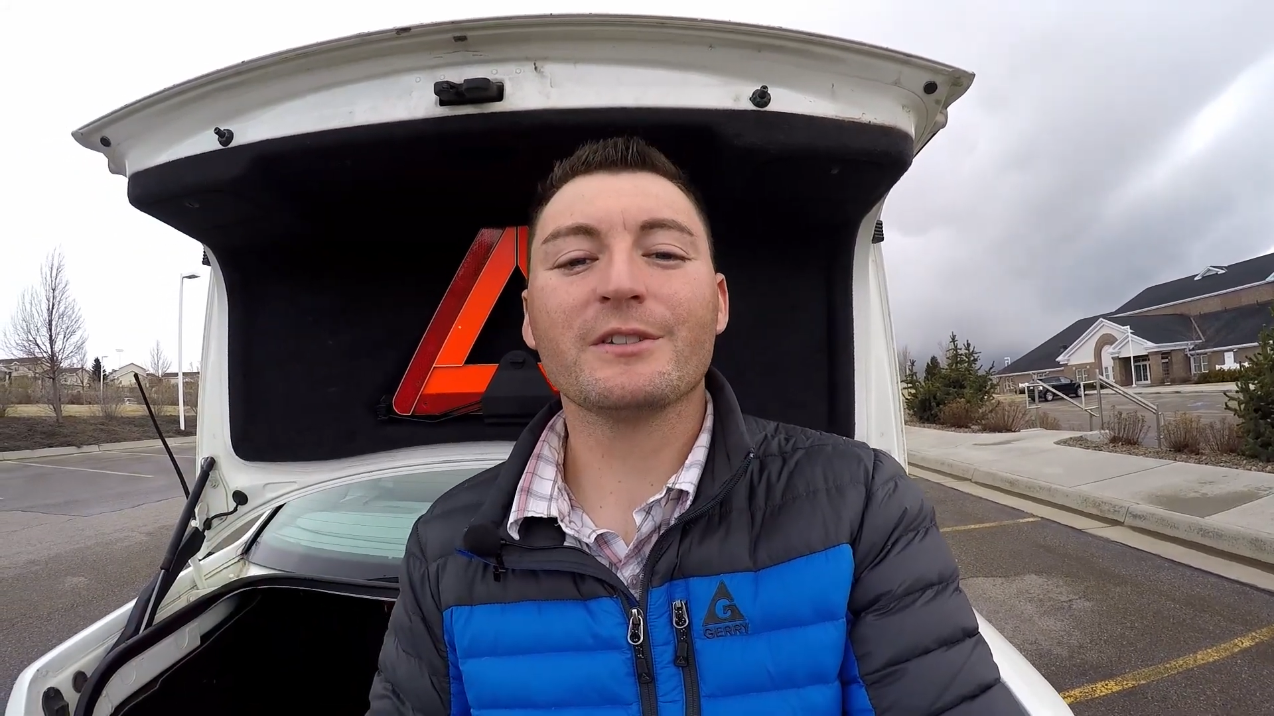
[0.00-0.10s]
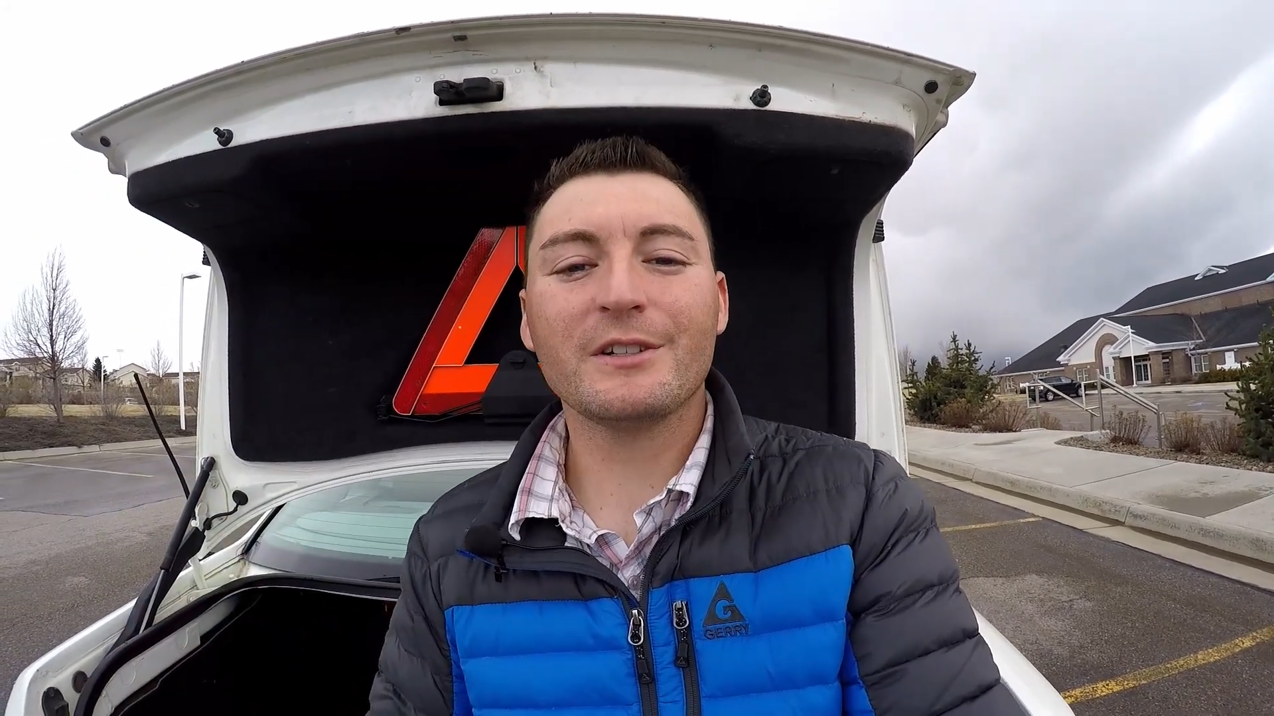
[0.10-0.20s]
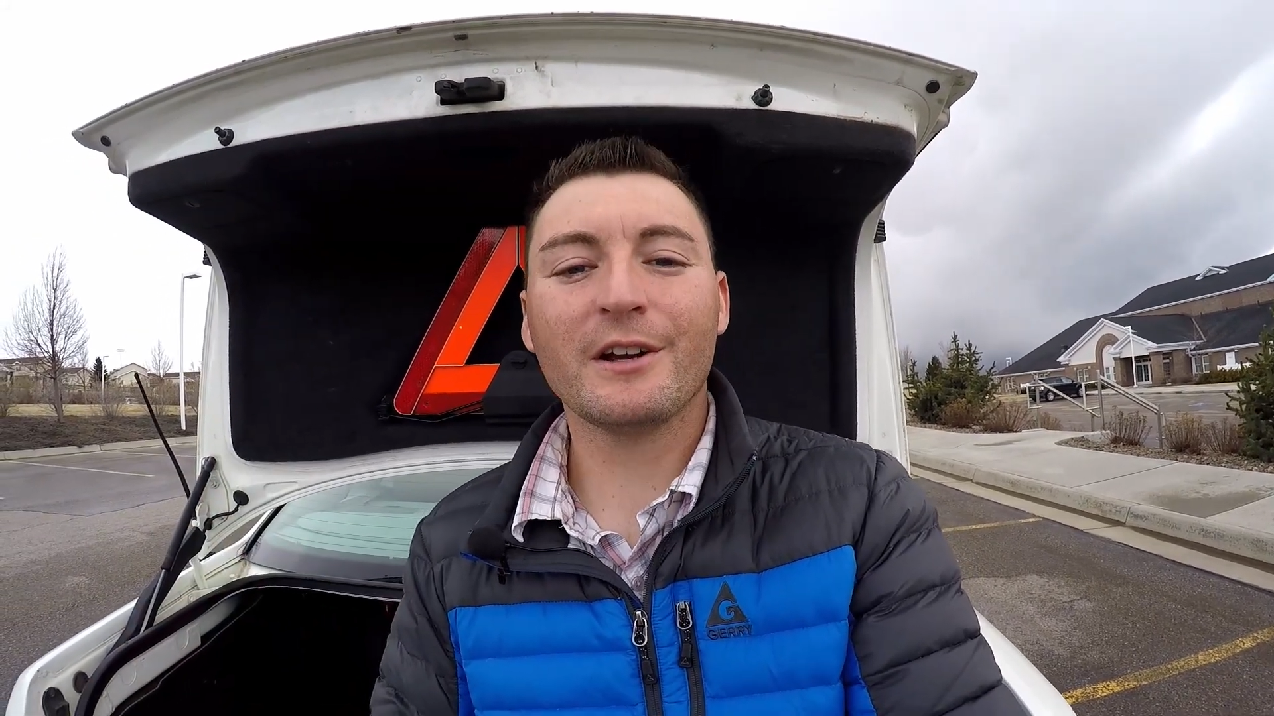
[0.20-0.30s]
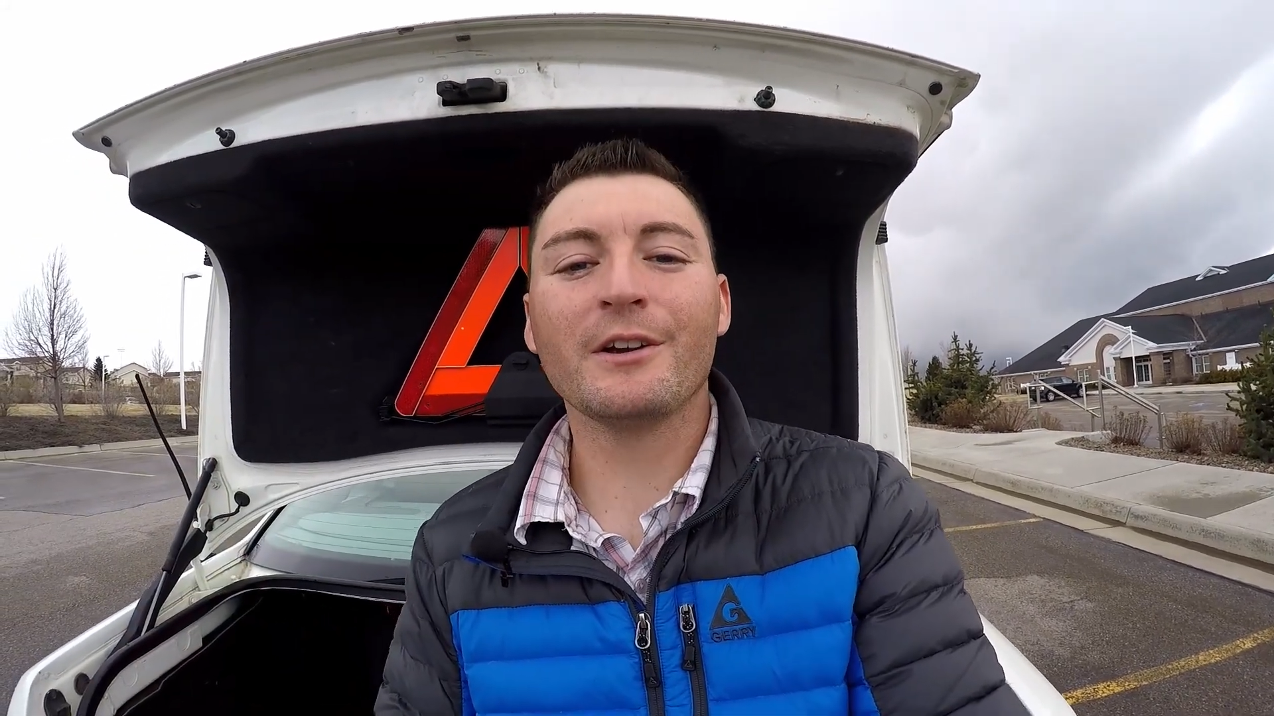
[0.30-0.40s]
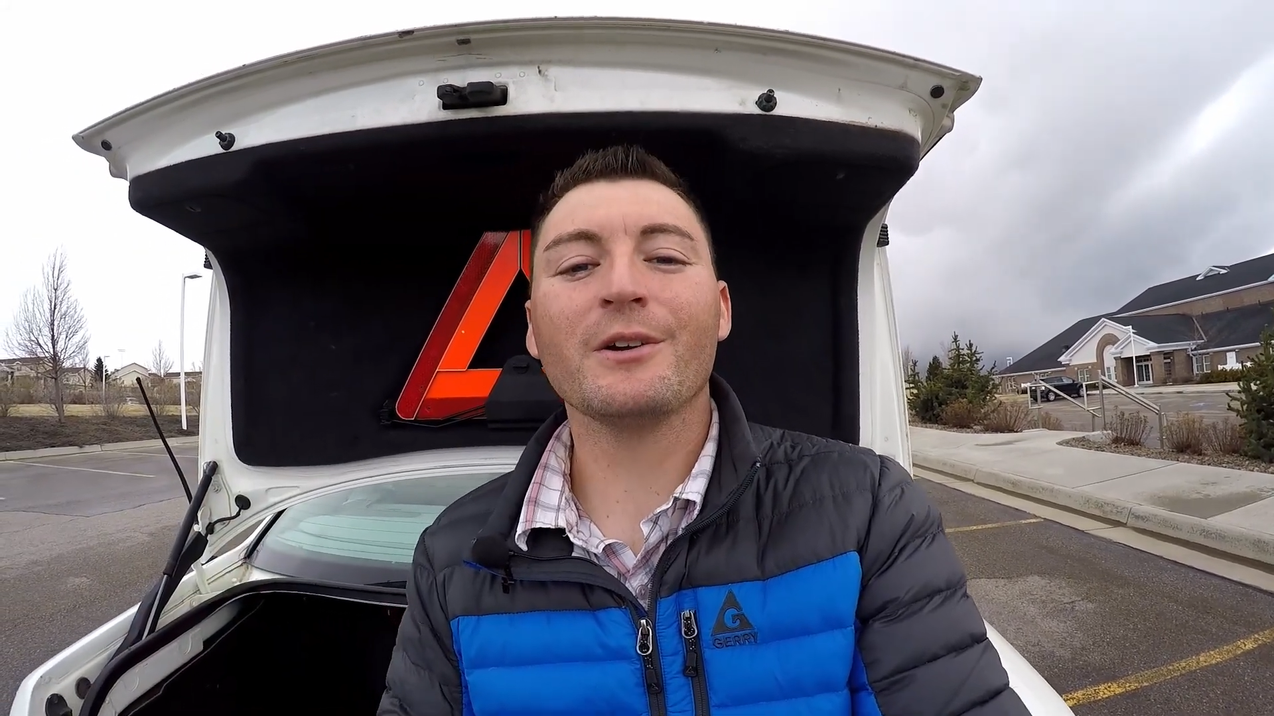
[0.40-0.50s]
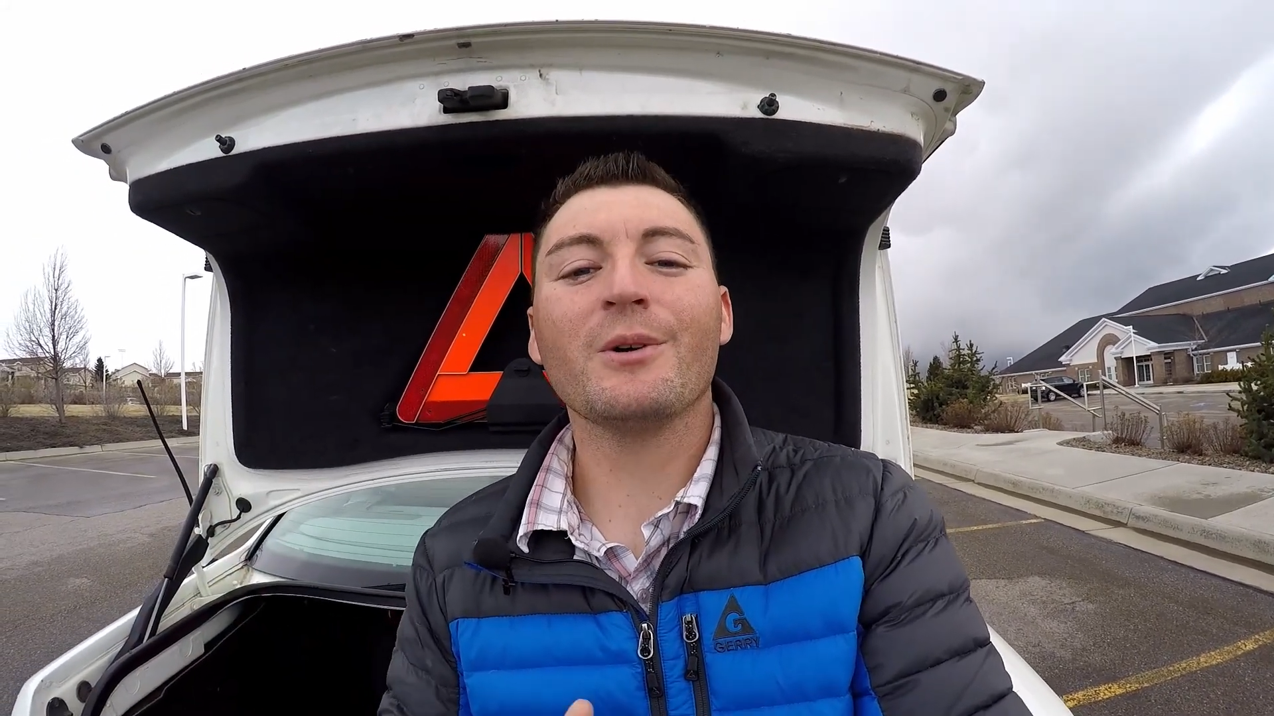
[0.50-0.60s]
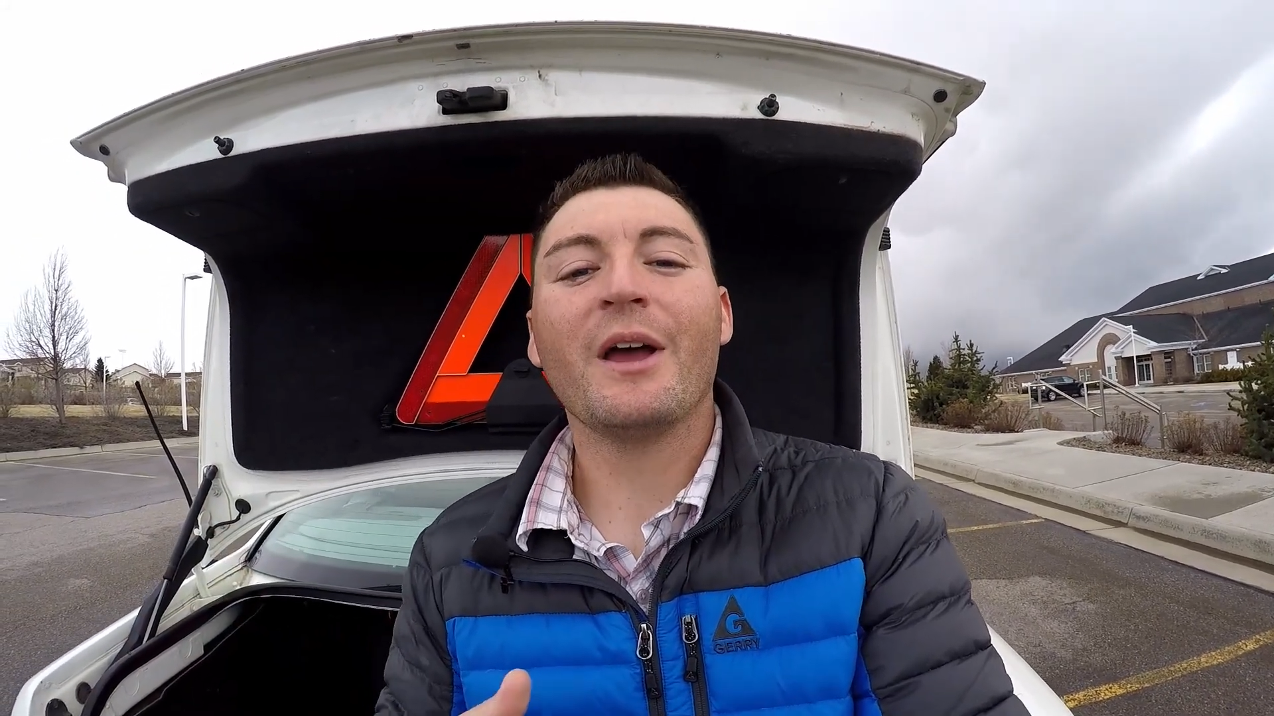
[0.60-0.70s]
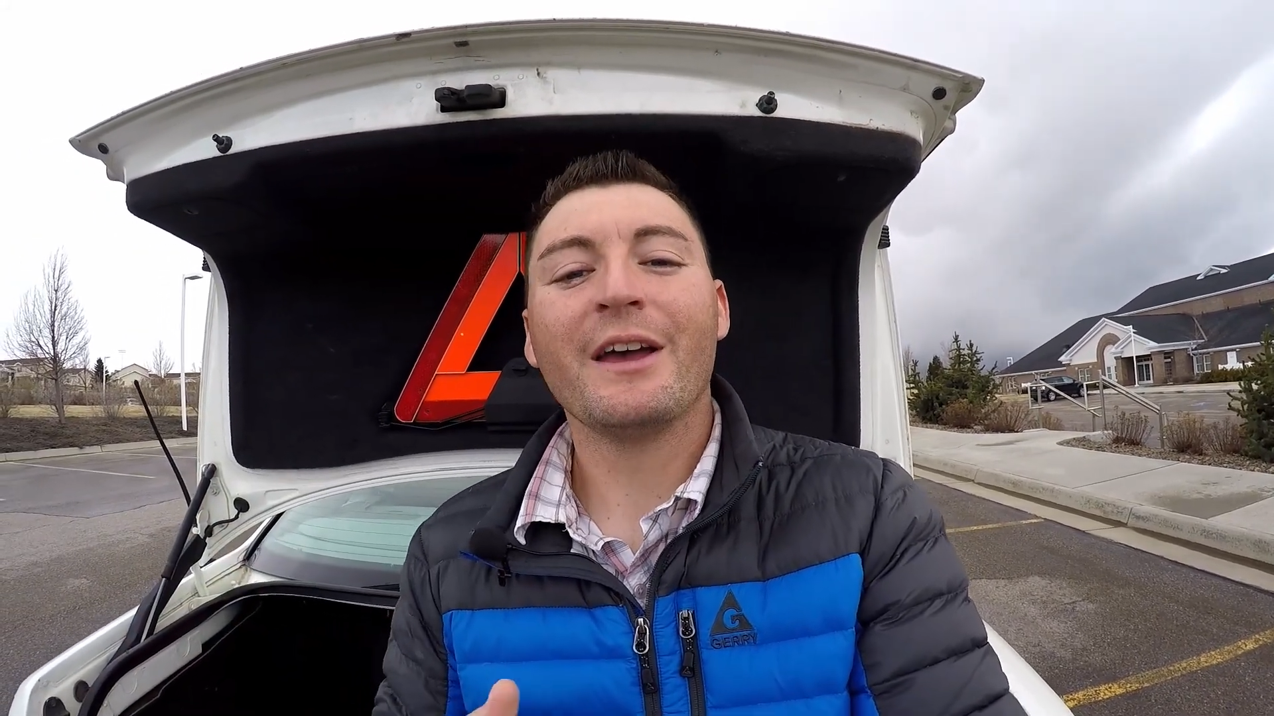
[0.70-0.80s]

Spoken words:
stereo